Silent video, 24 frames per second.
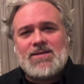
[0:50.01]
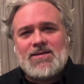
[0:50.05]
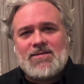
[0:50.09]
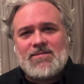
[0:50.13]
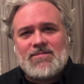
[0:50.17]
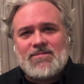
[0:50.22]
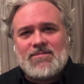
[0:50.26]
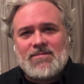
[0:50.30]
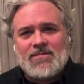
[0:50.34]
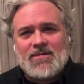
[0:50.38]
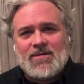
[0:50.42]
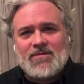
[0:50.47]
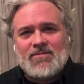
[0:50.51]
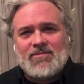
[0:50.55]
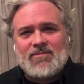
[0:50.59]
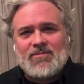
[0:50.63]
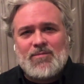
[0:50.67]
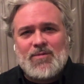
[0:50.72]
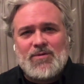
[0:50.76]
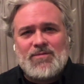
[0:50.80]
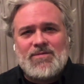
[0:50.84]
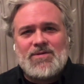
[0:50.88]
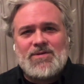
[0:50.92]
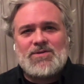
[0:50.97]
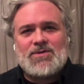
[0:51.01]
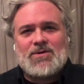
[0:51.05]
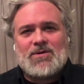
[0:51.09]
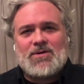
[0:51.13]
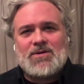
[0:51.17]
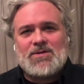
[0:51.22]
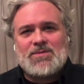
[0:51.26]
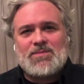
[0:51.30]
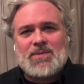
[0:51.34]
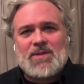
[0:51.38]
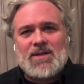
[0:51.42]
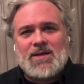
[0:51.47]
the idea of, of, movie
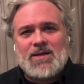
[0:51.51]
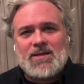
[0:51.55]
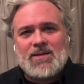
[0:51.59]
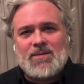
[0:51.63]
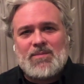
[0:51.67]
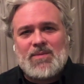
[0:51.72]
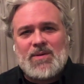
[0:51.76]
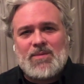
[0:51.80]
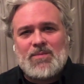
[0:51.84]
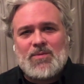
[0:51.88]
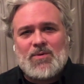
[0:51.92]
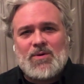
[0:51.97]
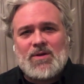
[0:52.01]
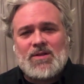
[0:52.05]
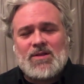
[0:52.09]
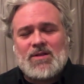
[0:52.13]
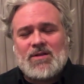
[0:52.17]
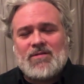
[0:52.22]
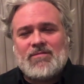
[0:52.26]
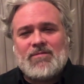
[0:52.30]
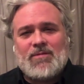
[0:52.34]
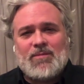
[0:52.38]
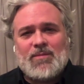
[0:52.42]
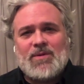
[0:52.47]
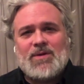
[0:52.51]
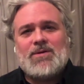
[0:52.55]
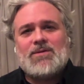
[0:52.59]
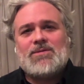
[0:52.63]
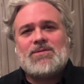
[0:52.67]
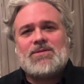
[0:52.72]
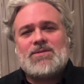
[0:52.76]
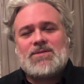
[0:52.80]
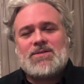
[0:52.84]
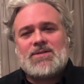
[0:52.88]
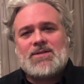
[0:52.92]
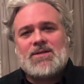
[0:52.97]
stars playing the people I love the
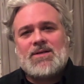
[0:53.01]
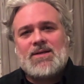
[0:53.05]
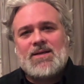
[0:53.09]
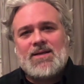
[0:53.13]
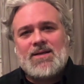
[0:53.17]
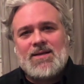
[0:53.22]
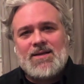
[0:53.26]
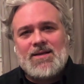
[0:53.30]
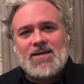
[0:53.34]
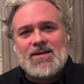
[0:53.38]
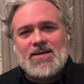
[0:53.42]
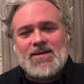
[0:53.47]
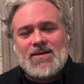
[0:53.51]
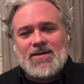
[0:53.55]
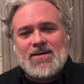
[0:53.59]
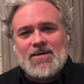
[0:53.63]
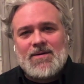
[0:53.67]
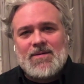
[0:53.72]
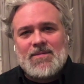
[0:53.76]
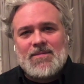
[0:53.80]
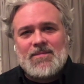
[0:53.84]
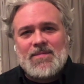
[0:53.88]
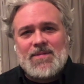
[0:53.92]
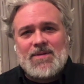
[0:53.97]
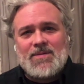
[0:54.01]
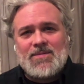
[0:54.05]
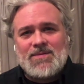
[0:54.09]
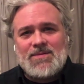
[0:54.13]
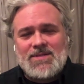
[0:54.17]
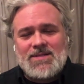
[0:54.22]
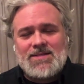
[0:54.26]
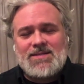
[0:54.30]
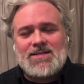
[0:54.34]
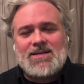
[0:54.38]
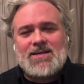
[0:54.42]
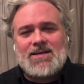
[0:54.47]
most. Um,
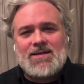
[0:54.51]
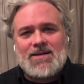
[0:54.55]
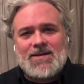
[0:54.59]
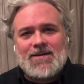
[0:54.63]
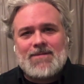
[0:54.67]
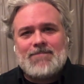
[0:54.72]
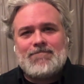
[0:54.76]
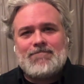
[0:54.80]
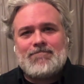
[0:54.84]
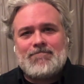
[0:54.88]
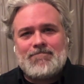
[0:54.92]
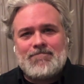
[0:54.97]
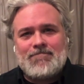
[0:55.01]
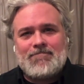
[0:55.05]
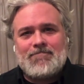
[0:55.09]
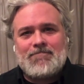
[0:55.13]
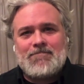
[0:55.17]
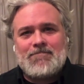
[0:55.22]
it was exciting.